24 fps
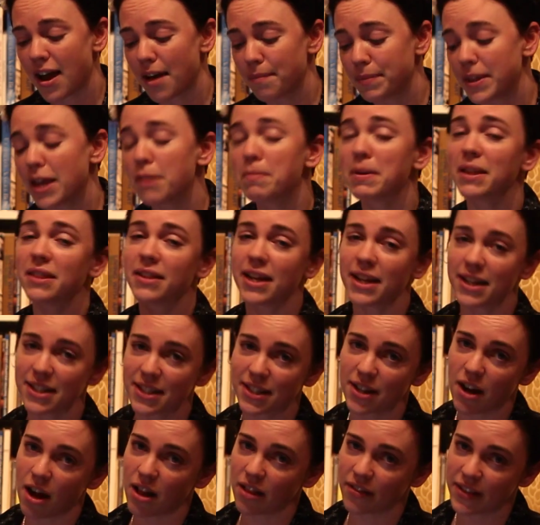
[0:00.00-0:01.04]
There'll be links
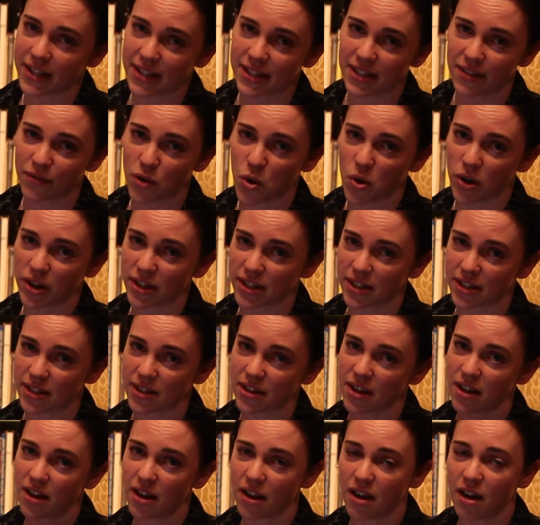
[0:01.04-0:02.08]
to all this, of
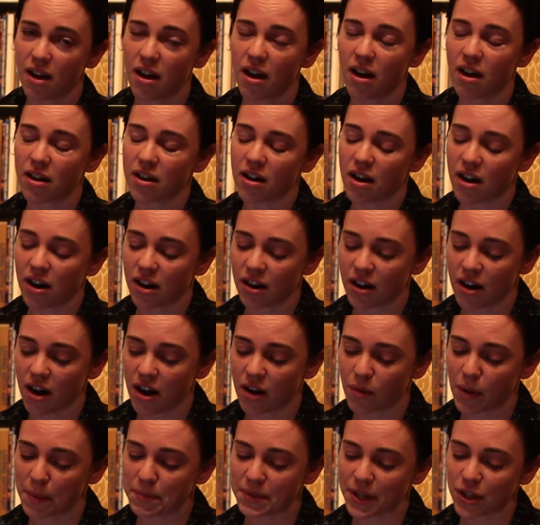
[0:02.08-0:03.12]
course, on our
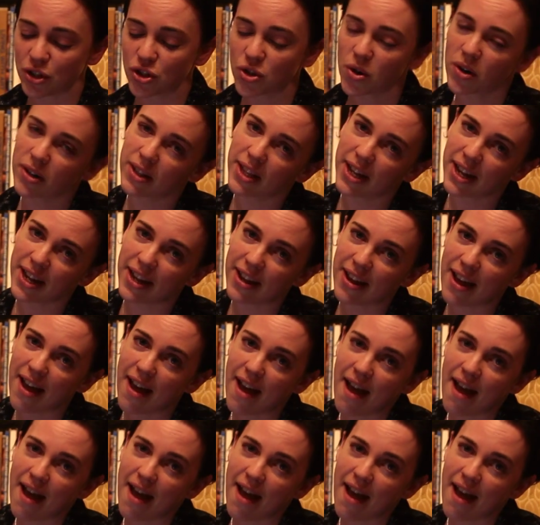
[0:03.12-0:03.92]
website shortly.